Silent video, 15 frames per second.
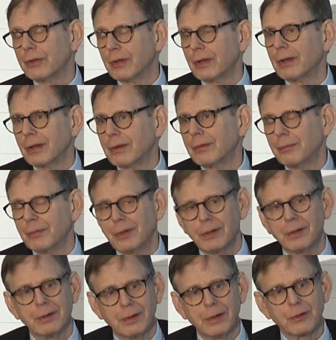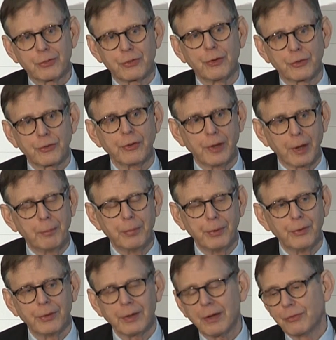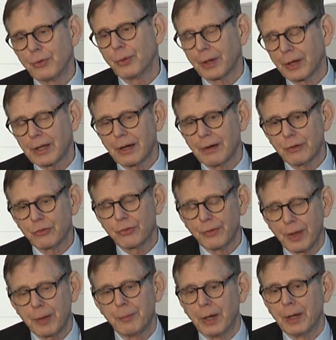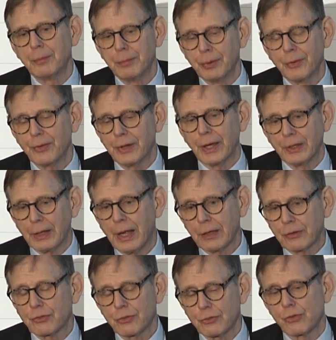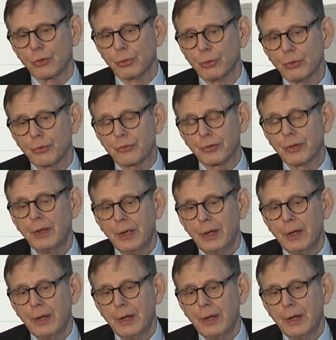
I mean, it's not a number that everyone carries in their mind, but the exajoules